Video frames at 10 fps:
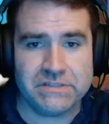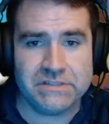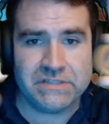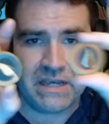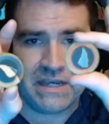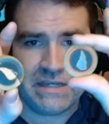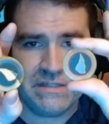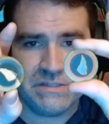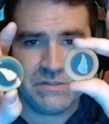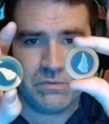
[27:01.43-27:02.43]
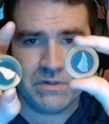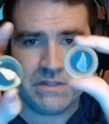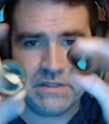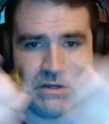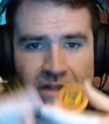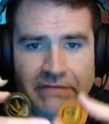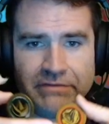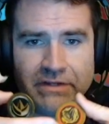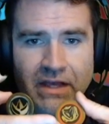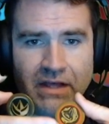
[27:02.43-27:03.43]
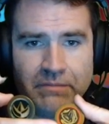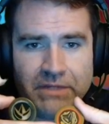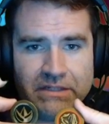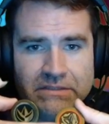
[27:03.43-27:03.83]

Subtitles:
side is the one that they all have in common.